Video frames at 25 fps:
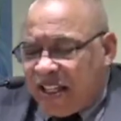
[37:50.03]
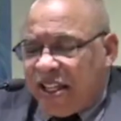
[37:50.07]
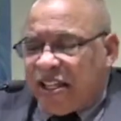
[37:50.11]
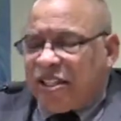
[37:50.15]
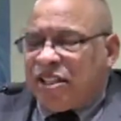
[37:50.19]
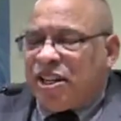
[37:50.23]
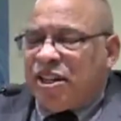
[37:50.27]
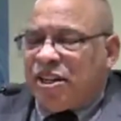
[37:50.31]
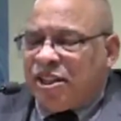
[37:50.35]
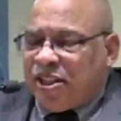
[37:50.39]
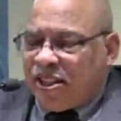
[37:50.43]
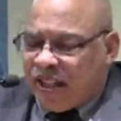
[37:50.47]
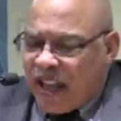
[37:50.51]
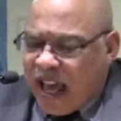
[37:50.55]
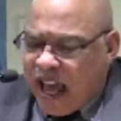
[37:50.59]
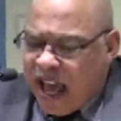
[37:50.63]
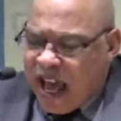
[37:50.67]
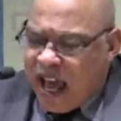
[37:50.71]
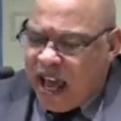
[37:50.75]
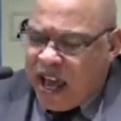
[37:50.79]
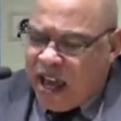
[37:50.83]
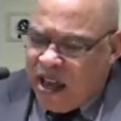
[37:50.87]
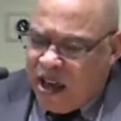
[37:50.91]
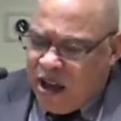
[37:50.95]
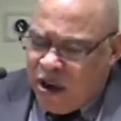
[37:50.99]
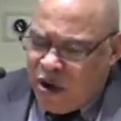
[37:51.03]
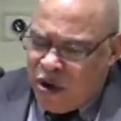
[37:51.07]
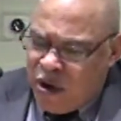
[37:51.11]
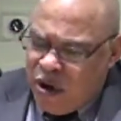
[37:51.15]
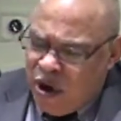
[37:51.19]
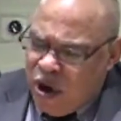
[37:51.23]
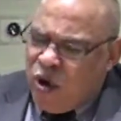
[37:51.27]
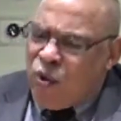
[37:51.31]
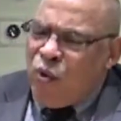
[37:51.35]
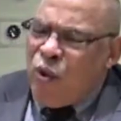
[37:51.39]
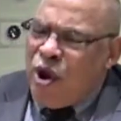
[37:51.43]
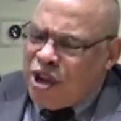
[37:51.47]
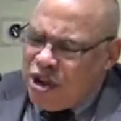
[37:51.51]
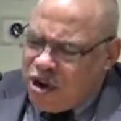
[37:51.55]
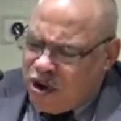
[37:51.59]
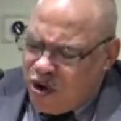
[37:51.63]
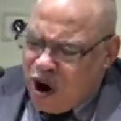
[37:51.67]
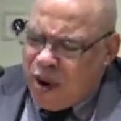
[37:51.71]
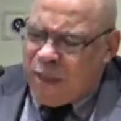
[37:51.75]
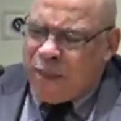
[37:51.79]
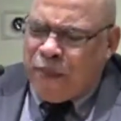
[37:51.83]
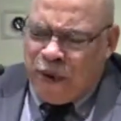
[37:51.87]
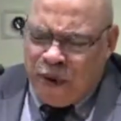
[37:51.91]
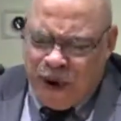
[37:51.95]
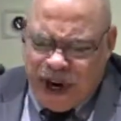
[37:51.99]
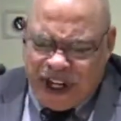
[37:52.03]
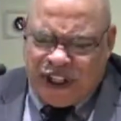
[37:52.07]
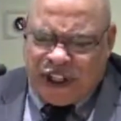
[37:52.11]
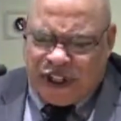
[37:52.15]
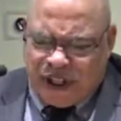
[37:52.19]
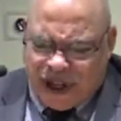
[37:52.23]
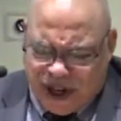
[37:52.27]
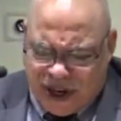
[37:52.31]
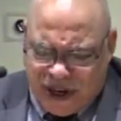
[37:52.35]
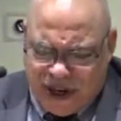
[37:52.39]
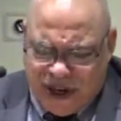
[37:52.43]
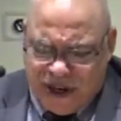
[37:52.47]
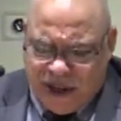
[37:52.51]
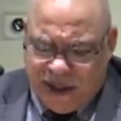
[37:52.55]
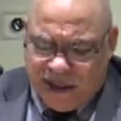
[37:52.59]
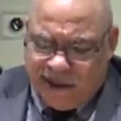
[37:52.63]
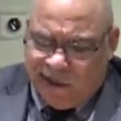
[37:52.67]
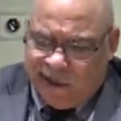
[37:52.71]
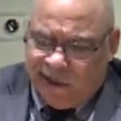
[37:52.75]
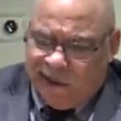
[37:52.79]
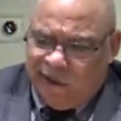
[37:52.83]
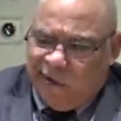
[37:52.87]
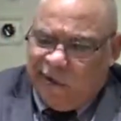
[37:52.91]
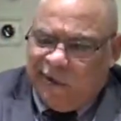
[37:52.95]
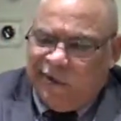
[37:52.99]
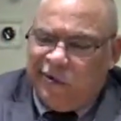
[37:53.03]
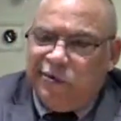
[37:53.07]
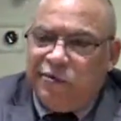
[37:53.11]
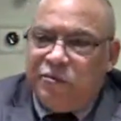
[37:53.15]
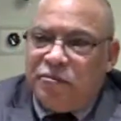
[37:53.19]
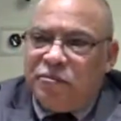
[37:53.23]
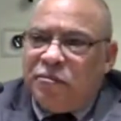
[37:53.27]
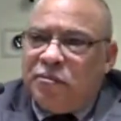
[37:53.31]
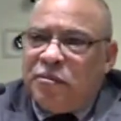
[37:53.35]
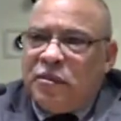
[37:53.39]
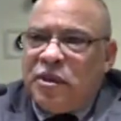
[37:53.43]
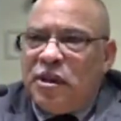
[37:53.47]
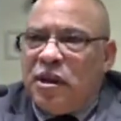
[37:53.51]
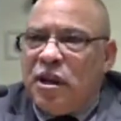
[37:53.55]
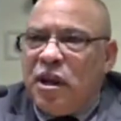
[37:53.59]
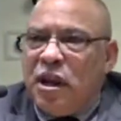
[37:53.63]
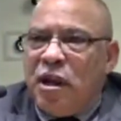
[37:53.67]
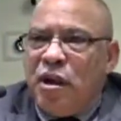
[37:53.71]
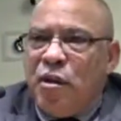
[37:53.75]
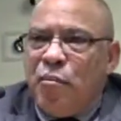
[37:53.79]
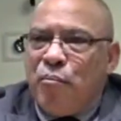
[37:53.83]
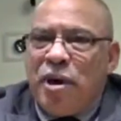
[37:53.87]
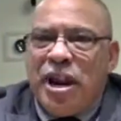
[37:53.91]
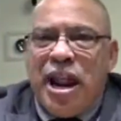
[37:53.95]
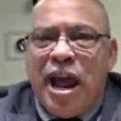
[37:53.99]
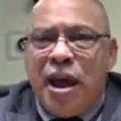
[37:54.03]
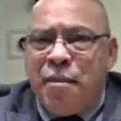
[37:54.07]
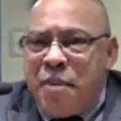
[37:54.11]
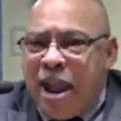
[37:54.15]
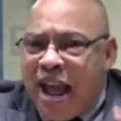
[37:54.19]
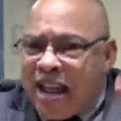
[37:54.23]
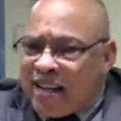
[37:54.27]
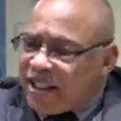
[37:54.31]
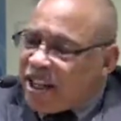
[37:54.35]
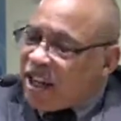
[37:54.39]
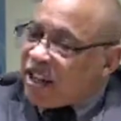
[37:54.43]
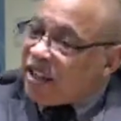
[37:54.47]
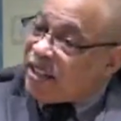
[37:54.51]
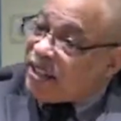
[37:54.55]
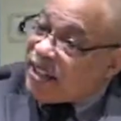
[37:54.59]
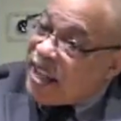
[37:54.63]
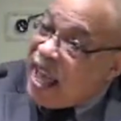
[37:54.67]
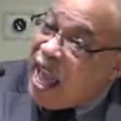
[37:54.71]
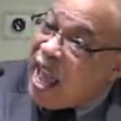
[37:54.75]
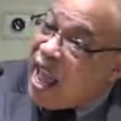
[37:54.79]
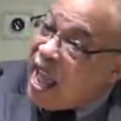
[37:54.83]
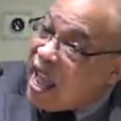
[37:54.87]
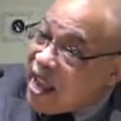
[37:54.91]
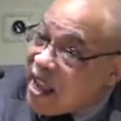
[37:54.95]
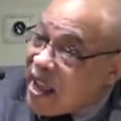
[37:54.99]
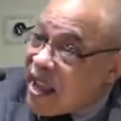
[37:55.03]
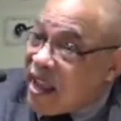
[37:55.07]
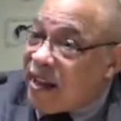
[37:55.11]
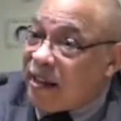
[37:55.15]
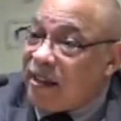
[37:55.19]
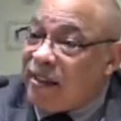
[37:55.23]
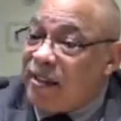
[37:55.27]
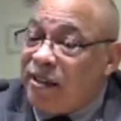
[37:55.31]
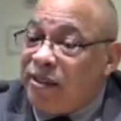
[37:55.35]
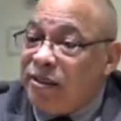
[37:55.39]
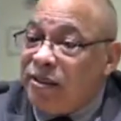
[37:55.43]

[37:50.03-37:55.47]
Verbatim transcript: to say when you're a preacher, but I'm not just saying it.